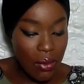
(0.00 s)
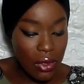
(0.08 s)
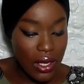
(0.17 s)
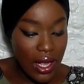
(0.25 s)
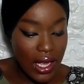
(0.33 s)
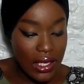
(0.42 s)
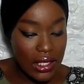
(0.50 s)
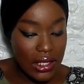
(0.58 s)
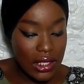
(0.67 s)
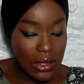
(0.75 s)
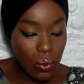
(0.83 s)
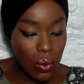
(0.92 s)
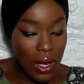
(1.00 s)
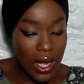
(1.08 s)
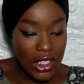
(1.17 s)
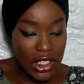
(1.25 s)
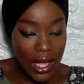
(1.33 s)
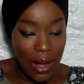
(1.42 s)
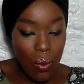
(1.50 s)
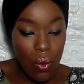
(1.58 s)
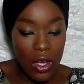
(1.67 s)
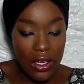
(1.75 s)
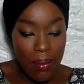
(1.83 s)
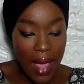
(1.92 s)
I will go ahead and swatch that
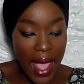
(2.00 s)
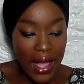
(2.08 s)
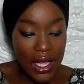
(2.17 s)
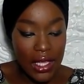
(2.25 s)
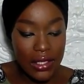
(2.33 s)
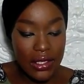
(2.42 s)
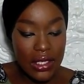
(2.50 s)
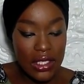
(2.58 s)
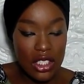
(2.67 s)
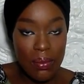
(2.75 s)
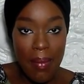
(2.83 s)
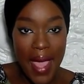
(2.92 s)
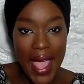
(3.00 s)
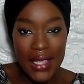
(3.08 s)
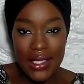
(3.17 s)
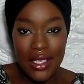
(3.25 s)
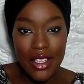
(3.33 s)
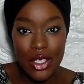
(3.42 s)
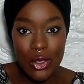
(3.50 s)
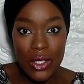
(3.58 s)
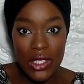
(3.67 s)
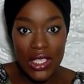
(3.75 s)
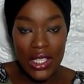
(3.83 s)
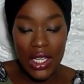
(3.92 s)
one matte color, since mattes are
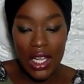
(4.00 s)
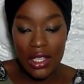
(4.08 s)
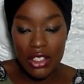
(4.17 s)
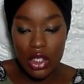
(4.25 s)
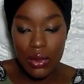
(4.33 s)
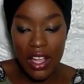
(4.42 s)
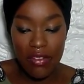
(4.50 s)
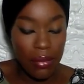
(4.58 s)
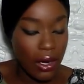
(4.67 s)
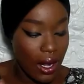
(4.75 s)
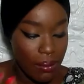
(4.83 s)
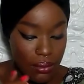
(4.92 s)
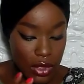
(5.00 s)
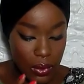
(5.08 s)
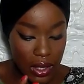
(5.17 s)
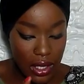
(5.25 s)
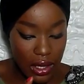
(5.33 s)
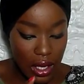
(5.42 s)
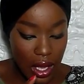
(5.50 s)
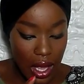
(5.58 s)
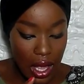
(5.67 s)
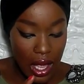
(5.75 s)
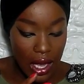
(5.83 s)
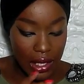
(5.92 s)
usually the colors you have problems with.
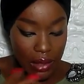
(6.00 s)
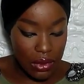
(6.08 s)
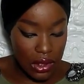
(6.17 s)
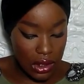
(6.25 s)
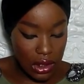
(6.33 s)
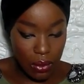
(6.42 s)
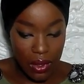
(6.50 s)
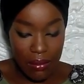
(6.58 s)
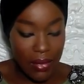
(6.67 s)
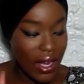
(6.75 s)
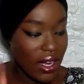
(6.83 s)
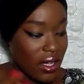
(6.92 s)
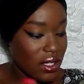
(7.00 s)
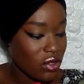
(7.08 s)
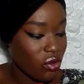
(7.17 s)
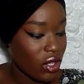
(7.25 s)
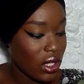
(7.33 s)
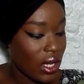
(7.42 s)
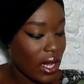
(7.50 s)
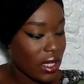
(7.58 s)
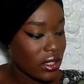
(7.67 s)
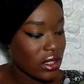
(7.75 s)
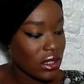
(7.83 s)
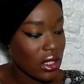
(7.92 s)
And I will just, my hand is really
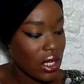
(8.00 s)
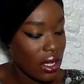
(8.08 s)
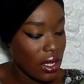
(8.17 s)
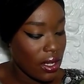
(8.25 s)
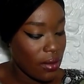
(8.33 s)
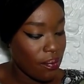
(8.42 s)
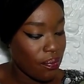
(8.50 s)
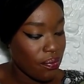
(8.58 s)
actually uh,